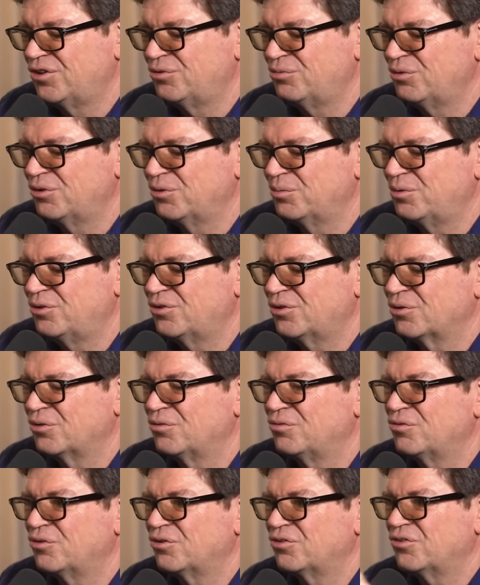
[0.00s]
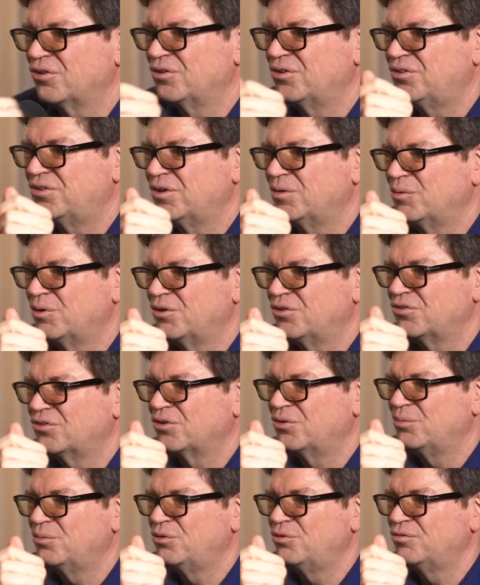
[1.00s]
it with a particular force on the table, it's
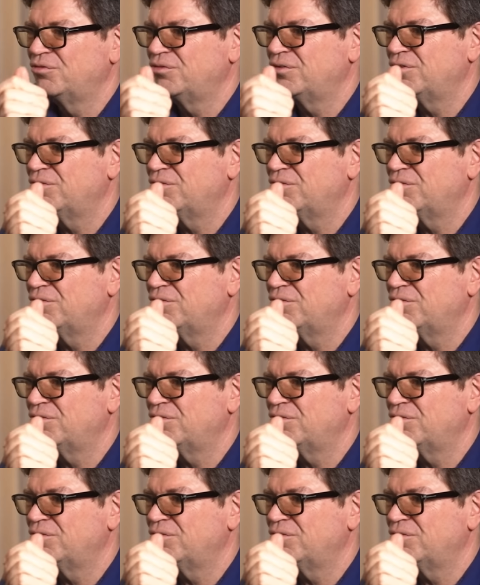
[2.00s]
going to move.